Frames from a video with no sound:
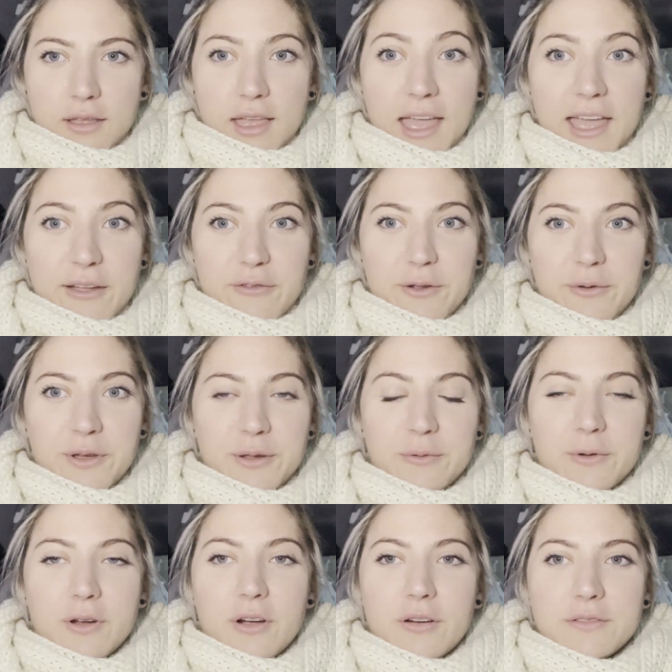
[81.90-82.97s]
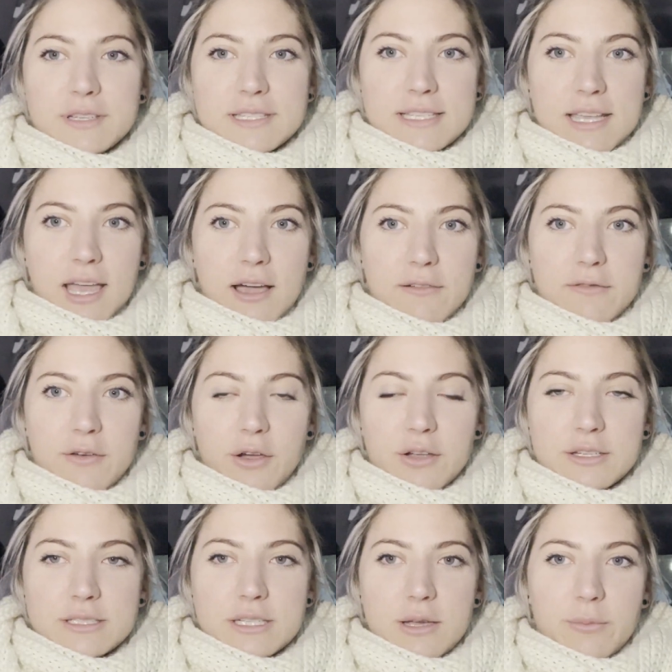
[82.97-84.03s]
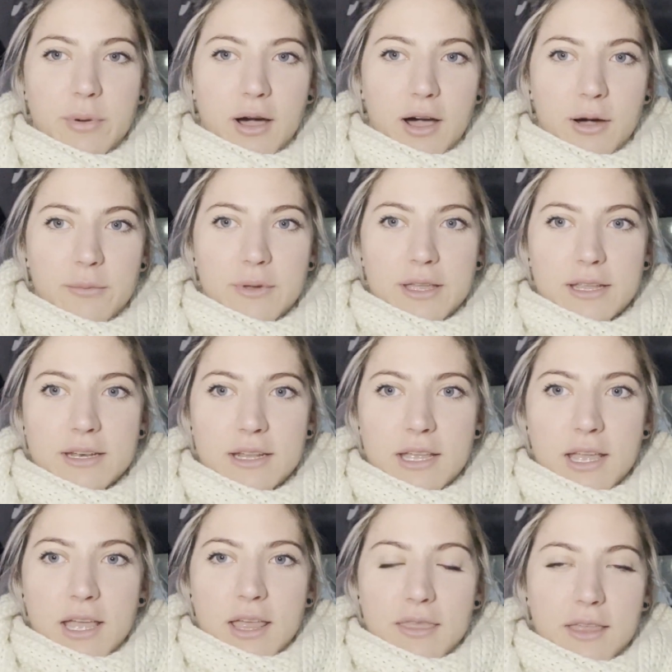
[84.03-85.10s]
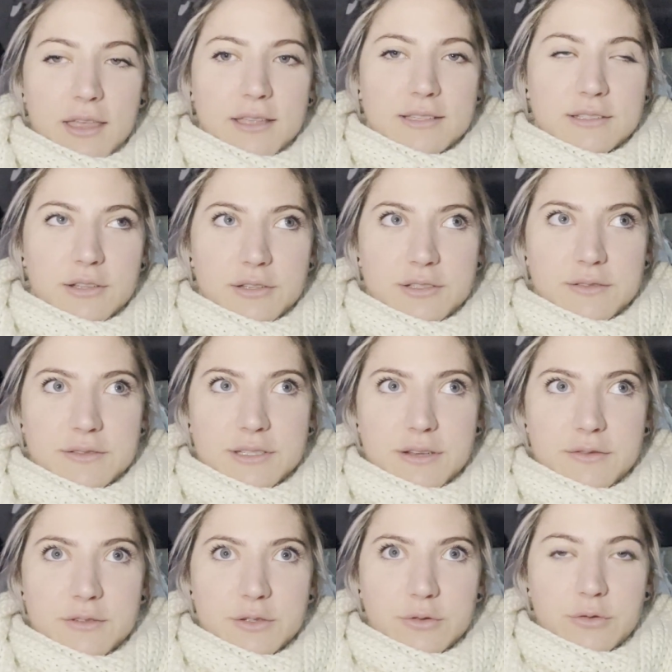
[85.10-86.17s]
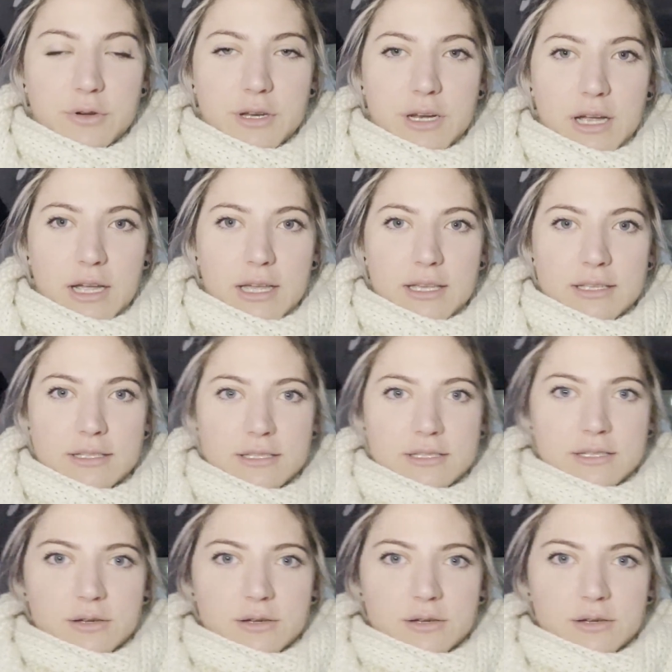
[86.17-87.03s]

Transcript: Hey everyone, we're off to see our first apartment. There's lots of stuff to organize.